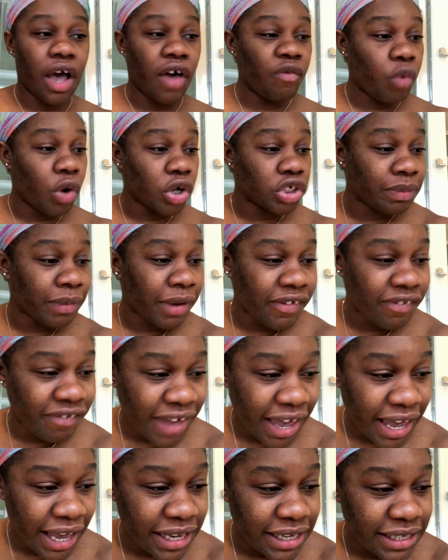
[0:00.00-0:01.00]
I've washed my
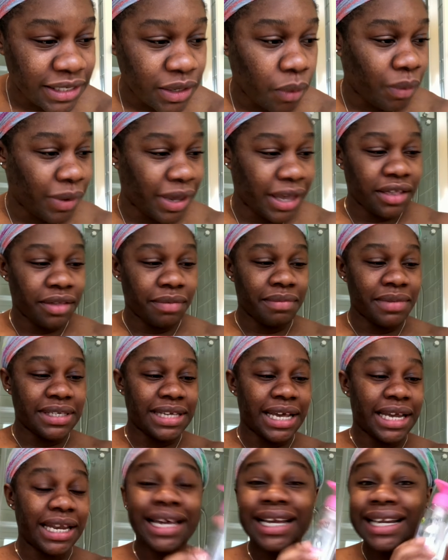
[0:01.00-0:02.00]
face with
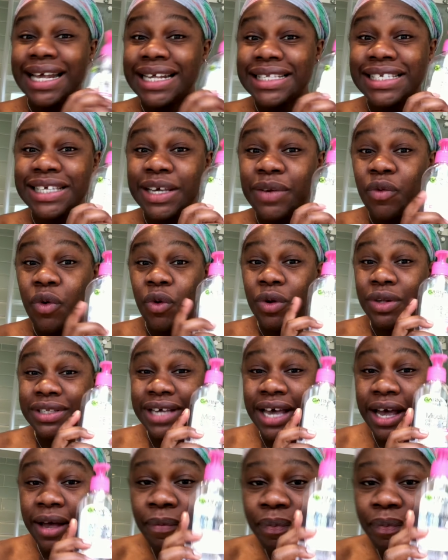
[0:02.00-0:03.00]
micellar cleansing water.